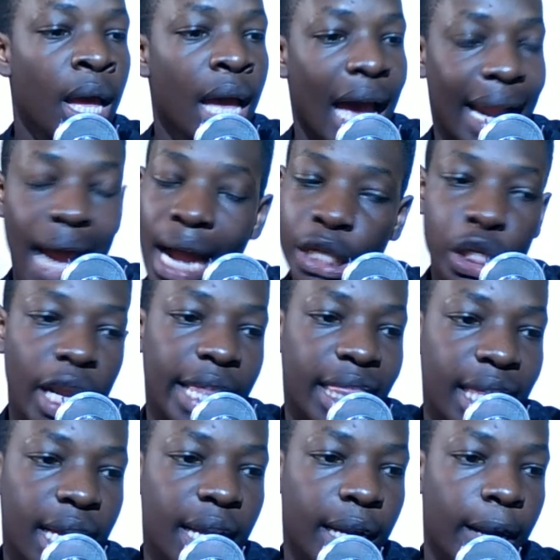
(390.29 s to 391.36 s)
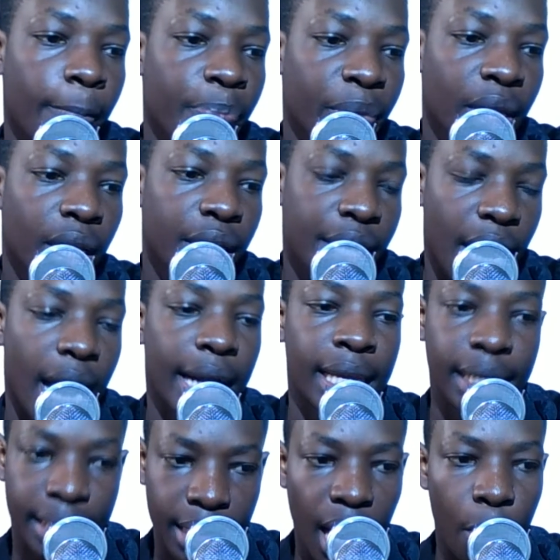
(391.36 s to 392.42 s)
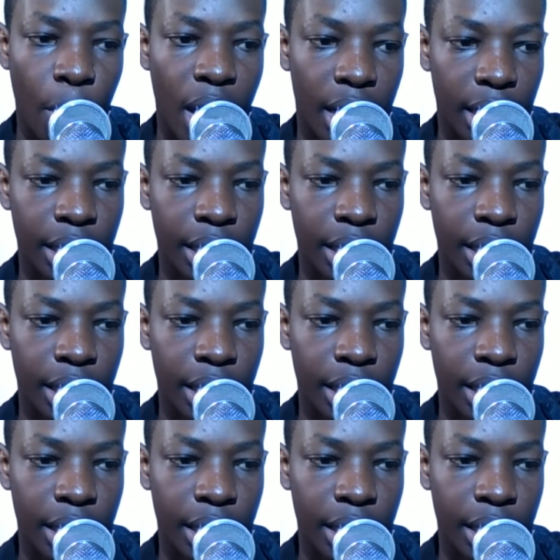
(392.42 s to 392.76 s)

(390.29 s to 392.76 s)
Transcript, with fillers: And actually, I think, yeah, he's our uh,